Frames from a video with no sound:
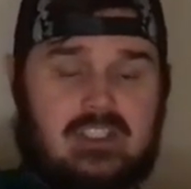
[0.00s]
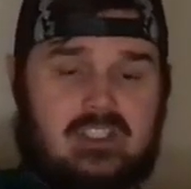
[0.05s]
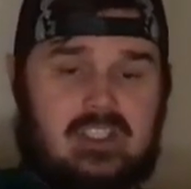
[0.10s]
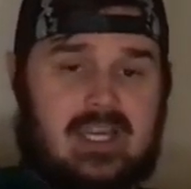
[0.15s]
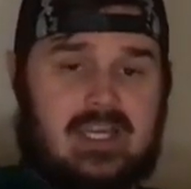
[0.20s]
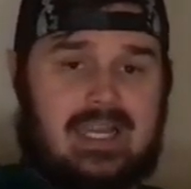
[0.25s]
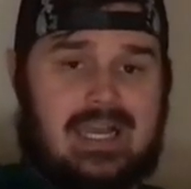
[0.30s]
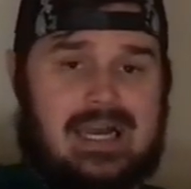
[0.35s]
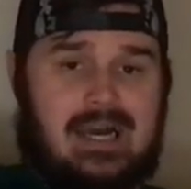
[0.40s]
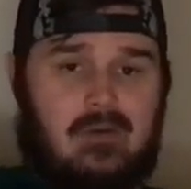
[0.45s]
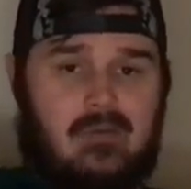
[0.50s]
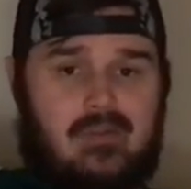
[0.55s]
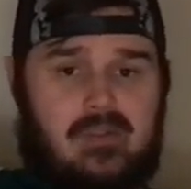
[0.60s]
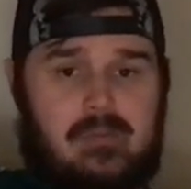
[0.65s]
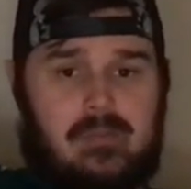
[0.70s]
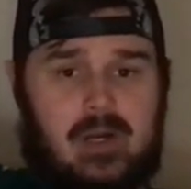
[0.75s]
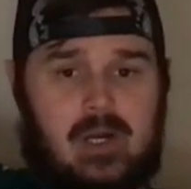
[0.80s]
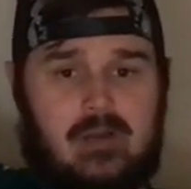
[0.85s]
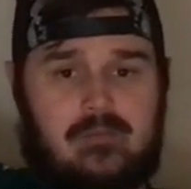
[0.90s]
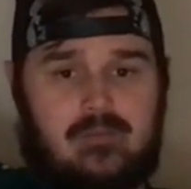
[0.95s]
Check out
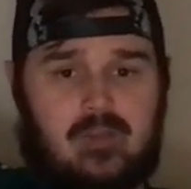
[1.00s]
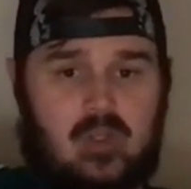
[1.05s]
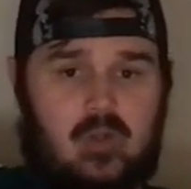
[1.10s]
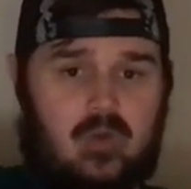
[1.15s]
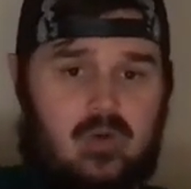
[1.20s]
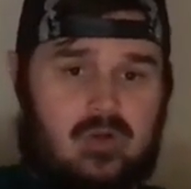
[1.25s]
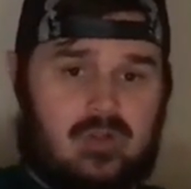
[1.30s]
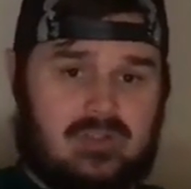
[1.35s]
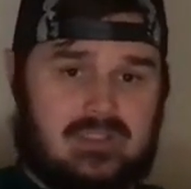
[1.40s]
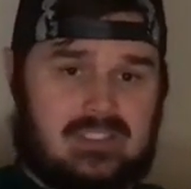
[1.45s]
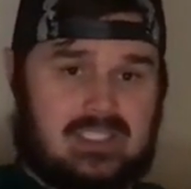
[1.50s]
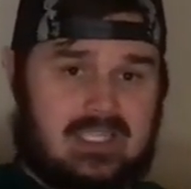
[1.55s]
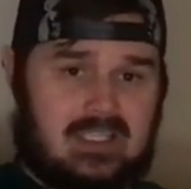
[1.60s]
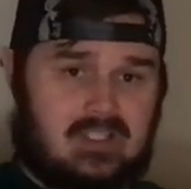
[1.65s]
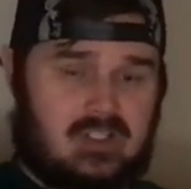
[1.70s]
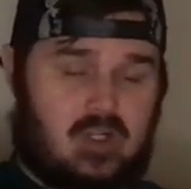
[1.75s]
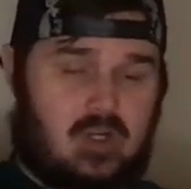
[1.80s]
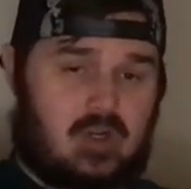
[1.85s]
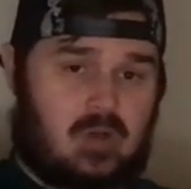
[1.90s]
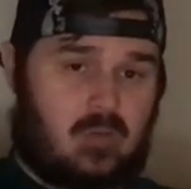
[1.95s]
the Bayern View on
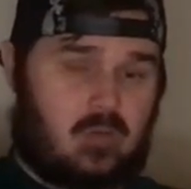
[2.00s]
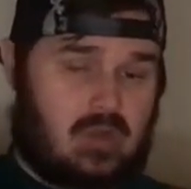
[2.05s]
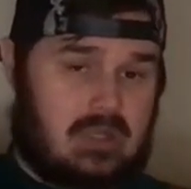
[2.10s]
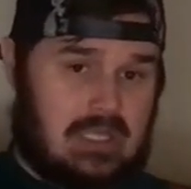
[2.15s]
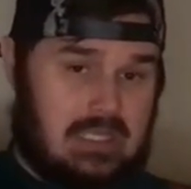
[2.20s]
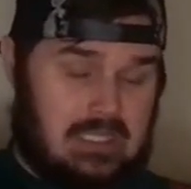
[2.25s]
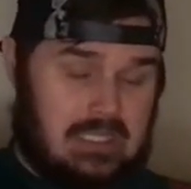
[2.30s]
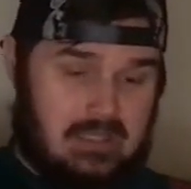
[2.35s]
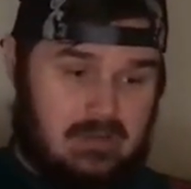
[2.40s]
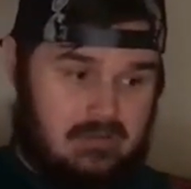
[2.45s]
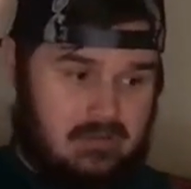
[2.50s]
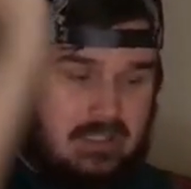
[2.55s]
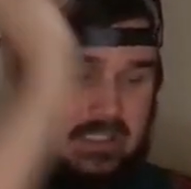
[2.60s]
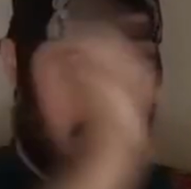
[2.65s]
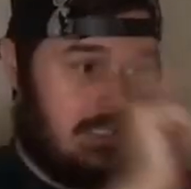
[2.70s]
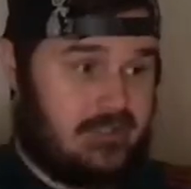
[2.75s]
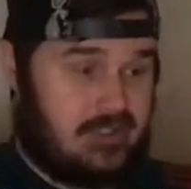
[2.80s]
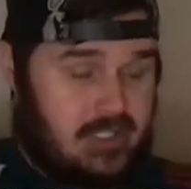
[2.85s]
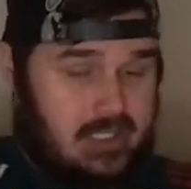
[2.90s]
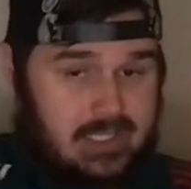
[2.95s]
TikTok. We're
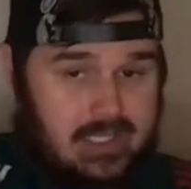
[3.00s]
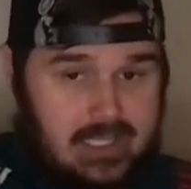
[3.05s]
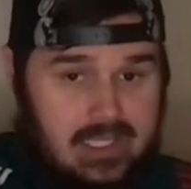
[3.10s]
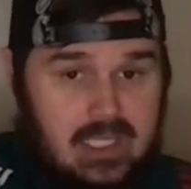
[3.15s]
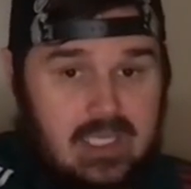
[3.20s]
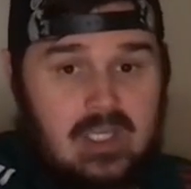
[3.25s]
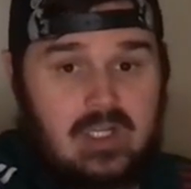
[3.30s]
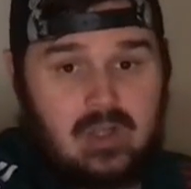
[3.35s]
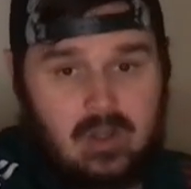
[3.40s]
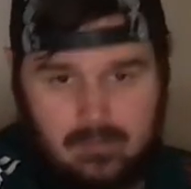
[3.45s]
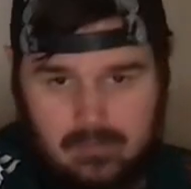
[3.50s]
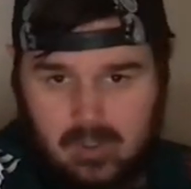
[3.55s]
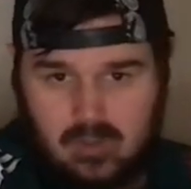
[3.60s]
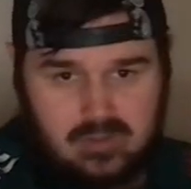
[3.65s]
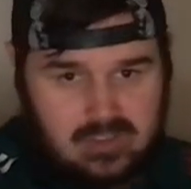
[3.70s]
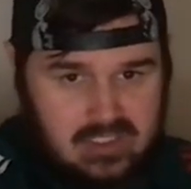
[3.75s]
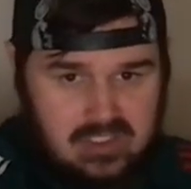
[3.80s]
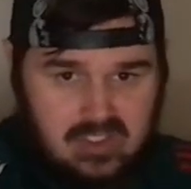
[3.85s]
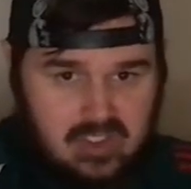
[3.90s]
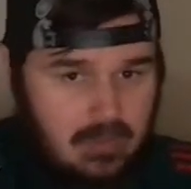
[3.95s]
literally
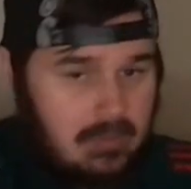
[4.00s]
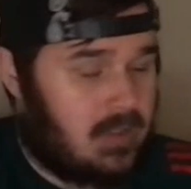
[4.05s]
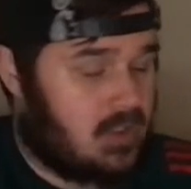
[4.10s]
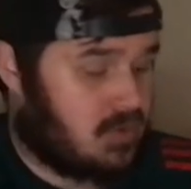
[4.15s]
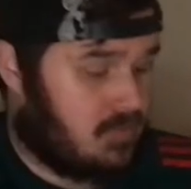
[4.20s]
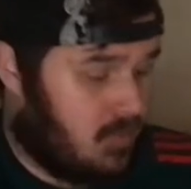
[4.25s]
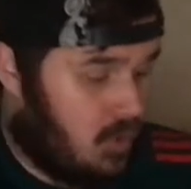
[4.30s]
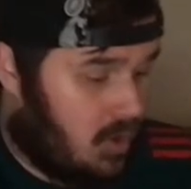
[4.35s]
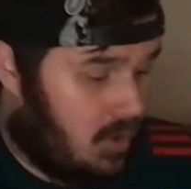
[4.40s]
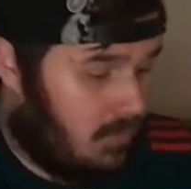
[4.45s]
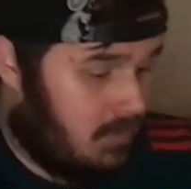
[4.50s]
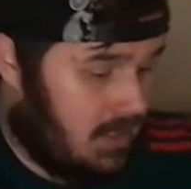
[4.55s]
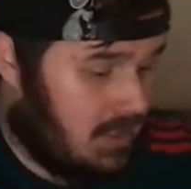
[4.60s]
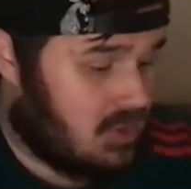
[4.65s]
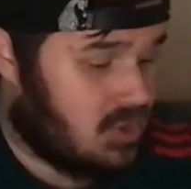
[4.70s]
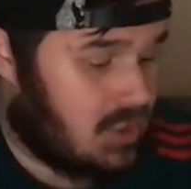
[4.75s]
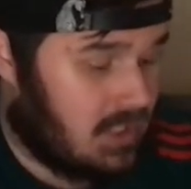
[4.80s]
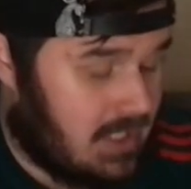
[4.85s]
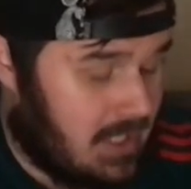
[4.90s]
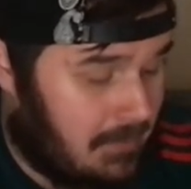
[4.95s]
posting so much more. I'm
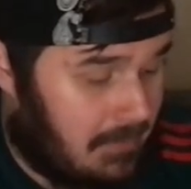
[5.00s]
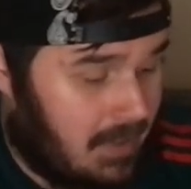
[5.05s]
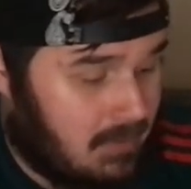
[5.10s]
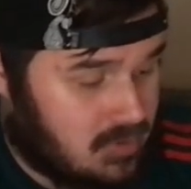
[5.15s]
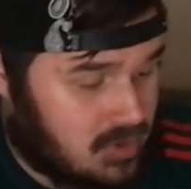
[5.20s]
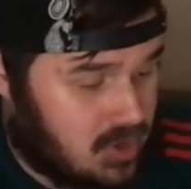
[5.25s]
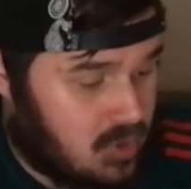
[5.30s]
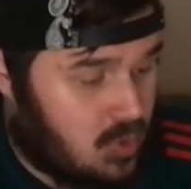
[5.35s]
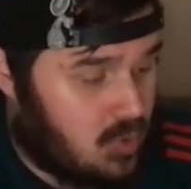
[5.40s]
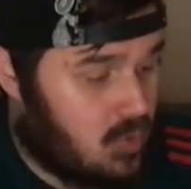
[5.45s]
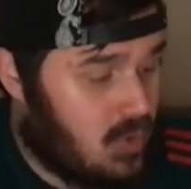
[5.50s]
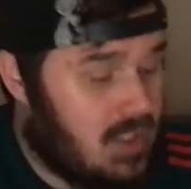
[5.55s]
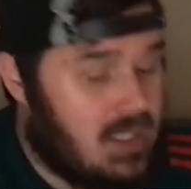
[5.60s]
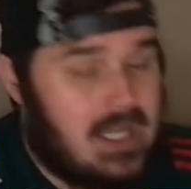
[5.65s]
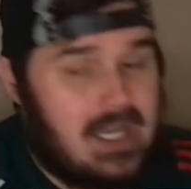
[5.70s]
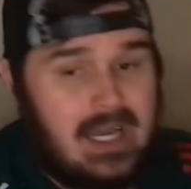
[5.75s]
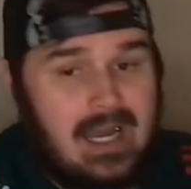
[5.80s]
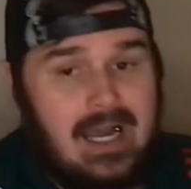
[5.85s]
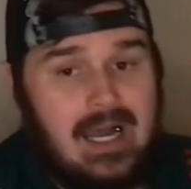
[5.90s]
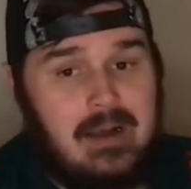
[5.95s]
literally about to
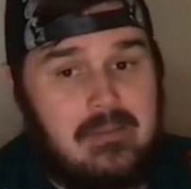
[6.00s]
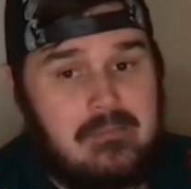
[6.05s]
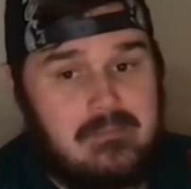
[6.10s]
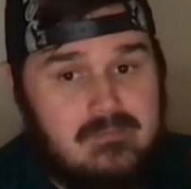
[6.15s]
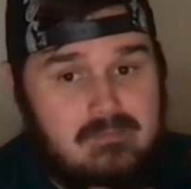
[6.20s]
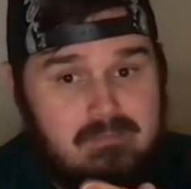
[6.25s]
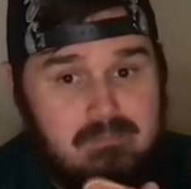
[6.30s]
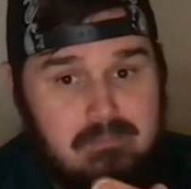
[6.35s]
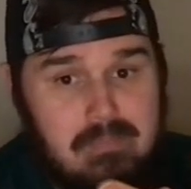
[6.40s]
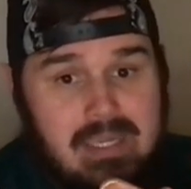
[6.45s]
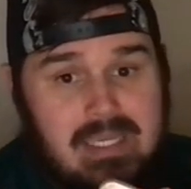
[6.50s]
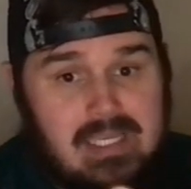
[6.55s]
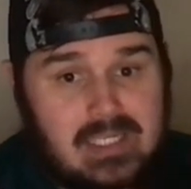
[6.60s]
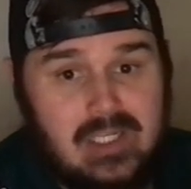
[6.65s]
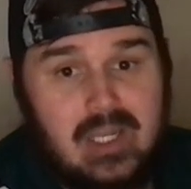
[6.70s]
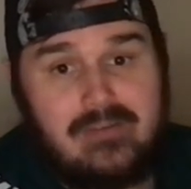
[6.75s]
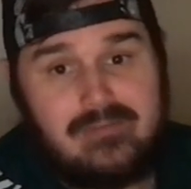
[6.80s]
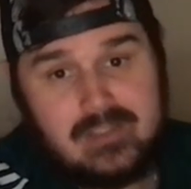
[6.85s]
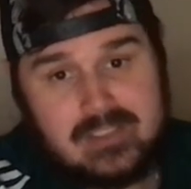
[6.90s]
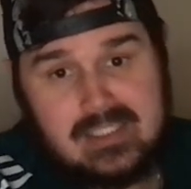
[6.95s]
um, make
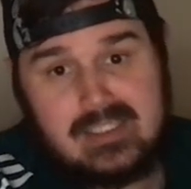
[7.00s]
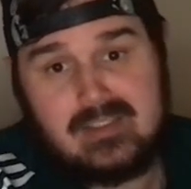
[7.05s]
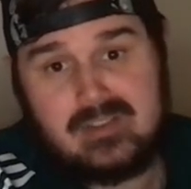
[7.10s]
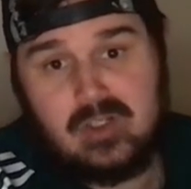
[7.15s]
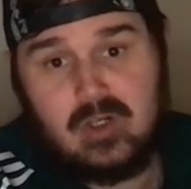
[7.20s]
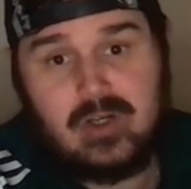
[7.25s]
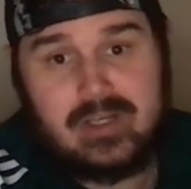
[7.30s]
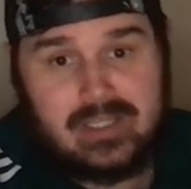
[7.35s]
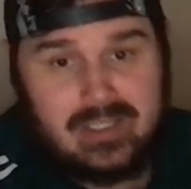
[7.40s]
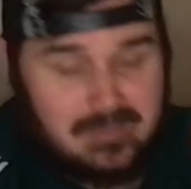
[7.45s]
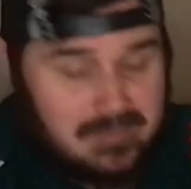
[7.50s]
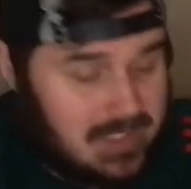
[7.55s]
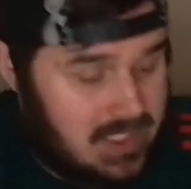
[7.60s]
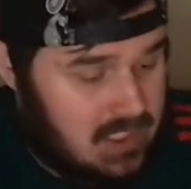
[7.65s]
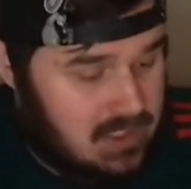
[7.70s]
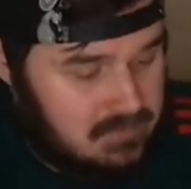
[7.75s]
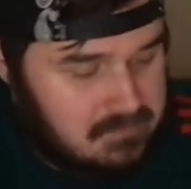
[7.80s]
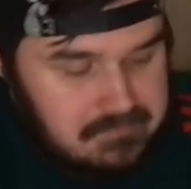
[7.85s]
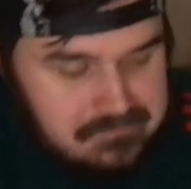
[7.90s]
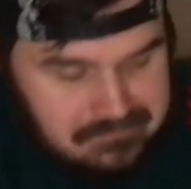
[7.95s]
another TikTok in a
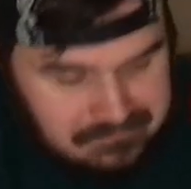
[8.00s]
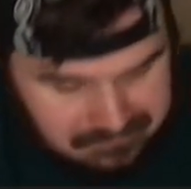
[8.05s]
minute.